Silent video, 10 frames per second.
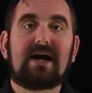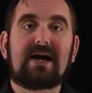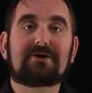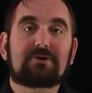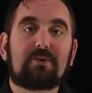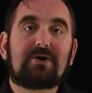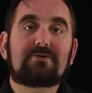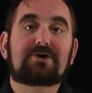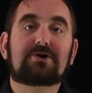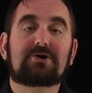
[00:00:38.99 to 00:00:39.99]
And so when you
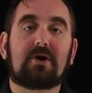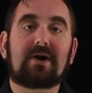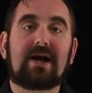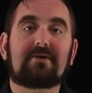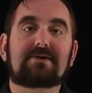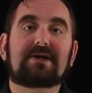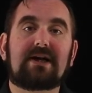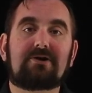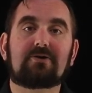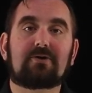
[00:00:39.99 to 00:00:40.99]
start out
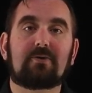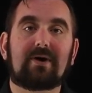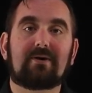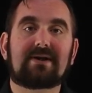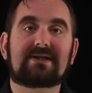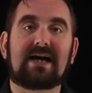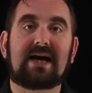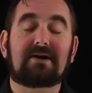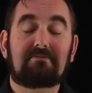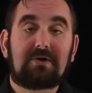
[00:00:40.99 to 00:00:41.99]
in your career in
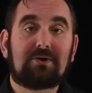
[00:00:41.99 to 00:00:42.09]
tech,